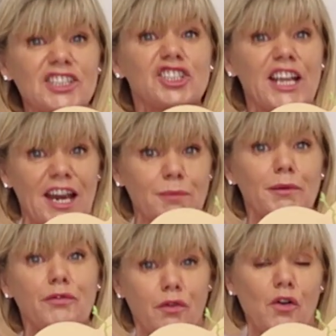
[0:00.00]
share
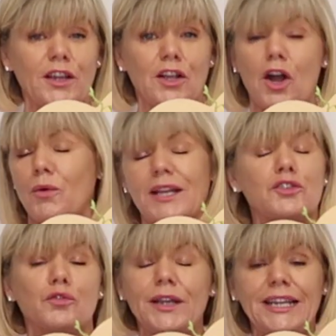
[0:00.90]
before you go.
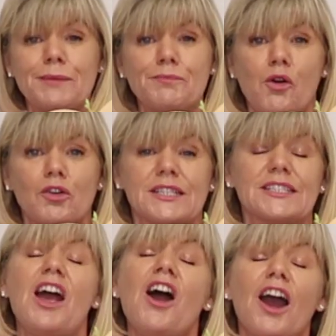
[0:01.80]
It's really important.